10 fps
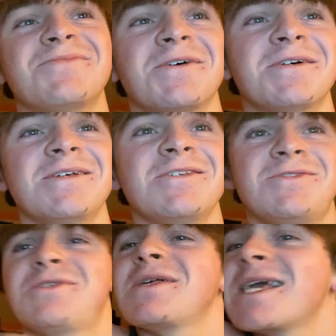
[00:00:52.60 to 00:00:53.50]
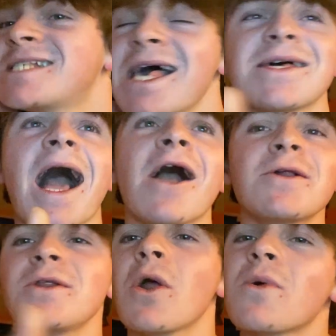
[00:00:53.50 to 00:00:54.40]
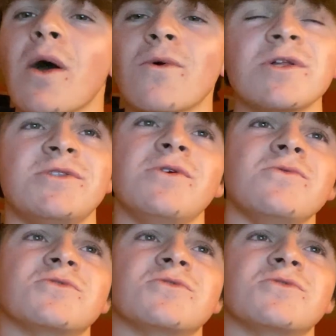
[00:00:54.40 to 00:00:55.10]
but, yeah, exactly. Like, I already know what I want to do.